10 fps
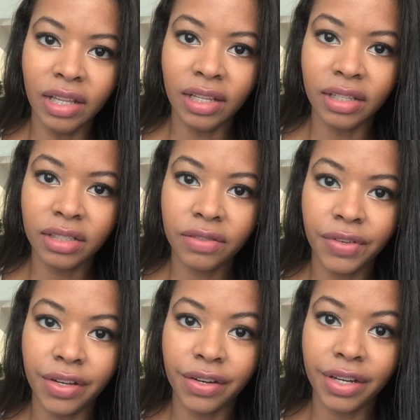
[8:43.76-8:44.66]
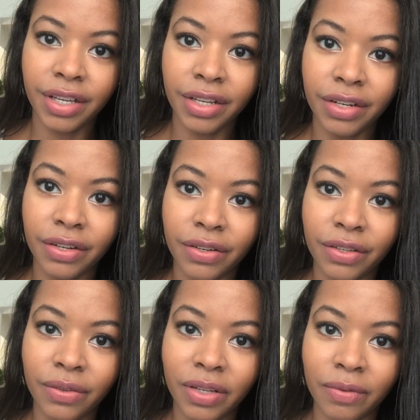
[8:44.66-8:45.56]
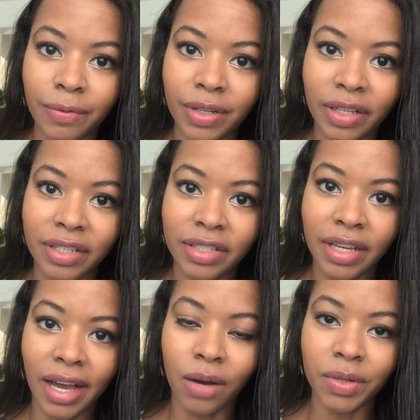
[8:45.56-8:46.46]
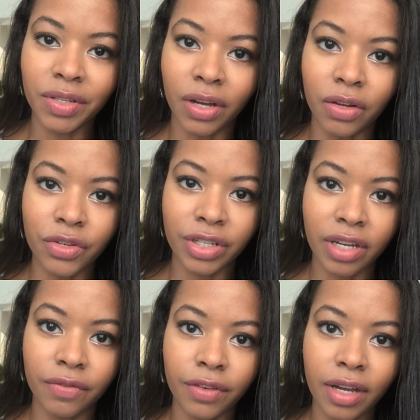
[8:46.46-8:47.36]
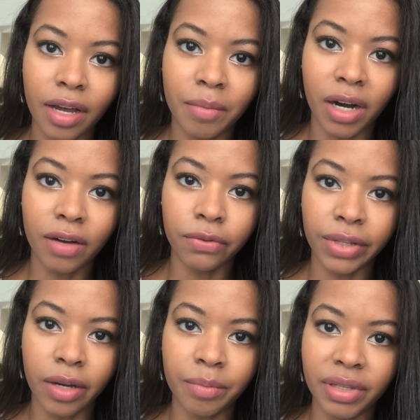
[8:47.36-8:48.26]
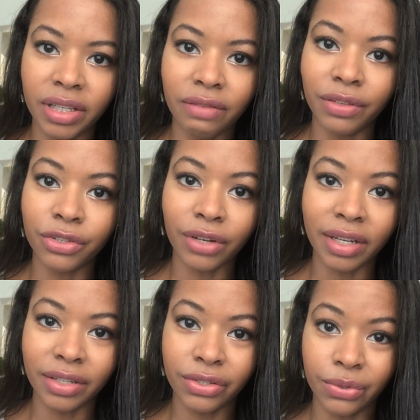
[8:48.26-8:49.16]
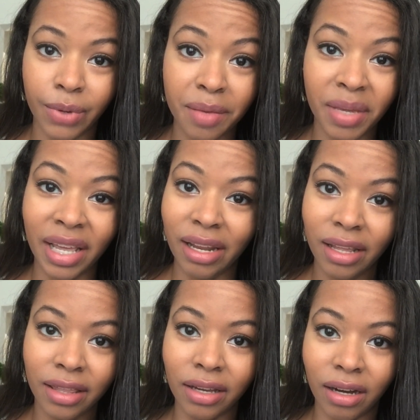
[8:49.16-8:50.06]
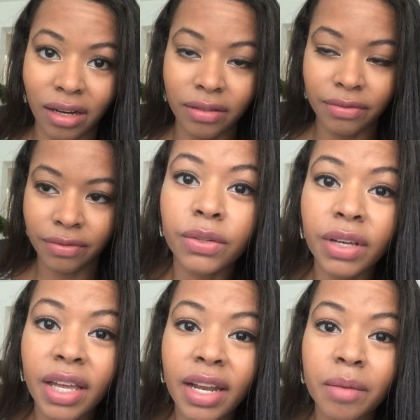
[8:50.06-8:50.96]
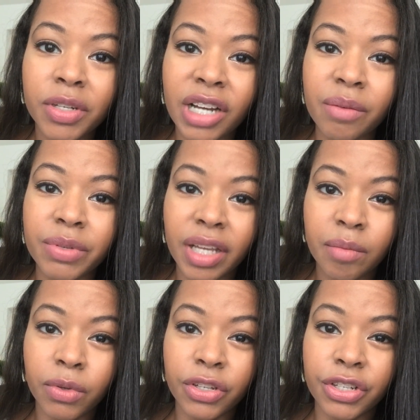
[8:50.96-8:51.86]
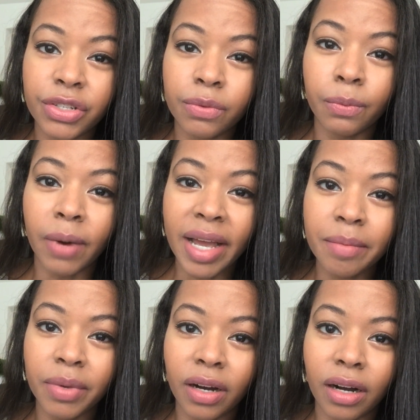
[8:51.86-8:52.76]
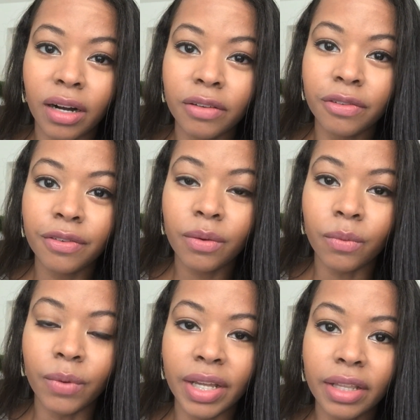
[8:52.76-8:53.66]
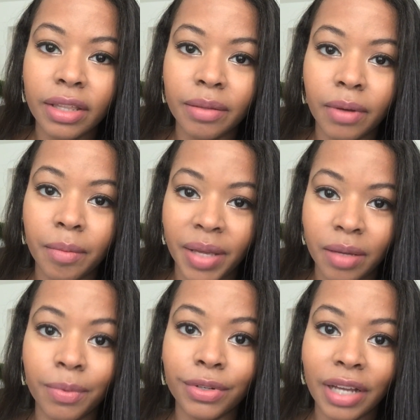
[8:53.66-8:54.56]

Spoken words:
And then this finger here, you can really see how it's all just kind of come off without me even trying to scrape anything off. Look at how much I was able to just wipe off with a paper